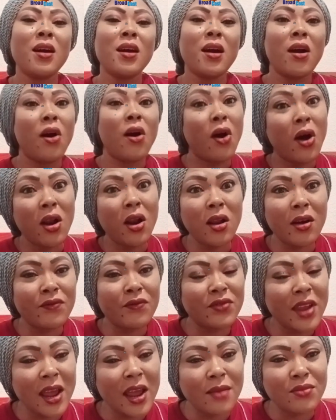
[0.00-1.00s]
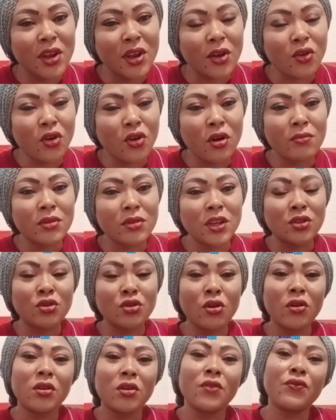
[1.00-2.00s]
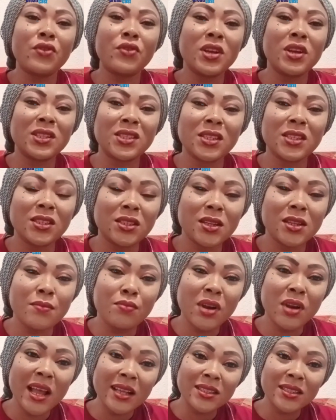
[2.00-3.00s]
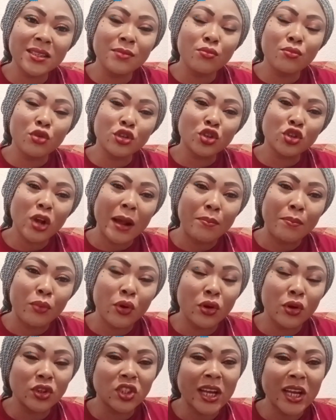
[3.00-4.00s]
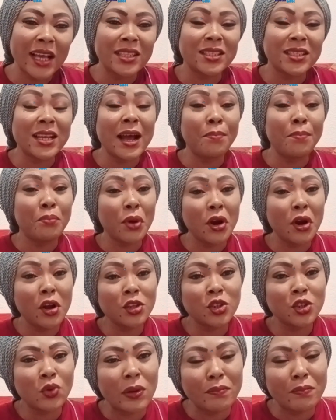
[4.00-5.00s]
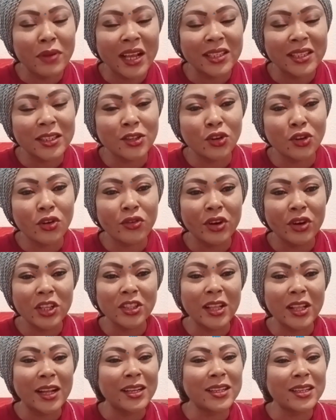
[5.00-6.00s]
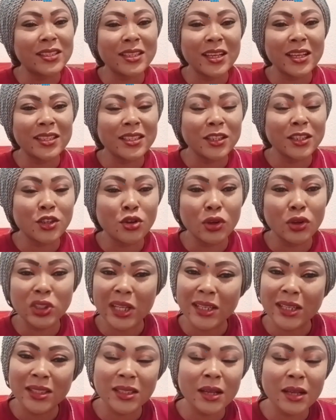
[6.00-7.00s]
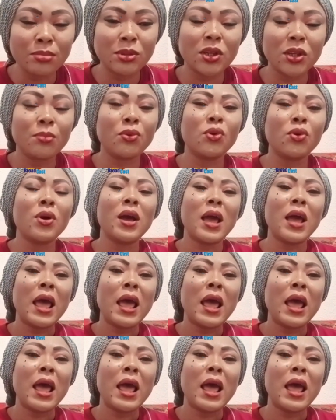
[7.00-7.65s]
All of them, they come, they talk different things. Say, Blessing must apologize. The apology when Blessing don't render, they say it is not acceptable.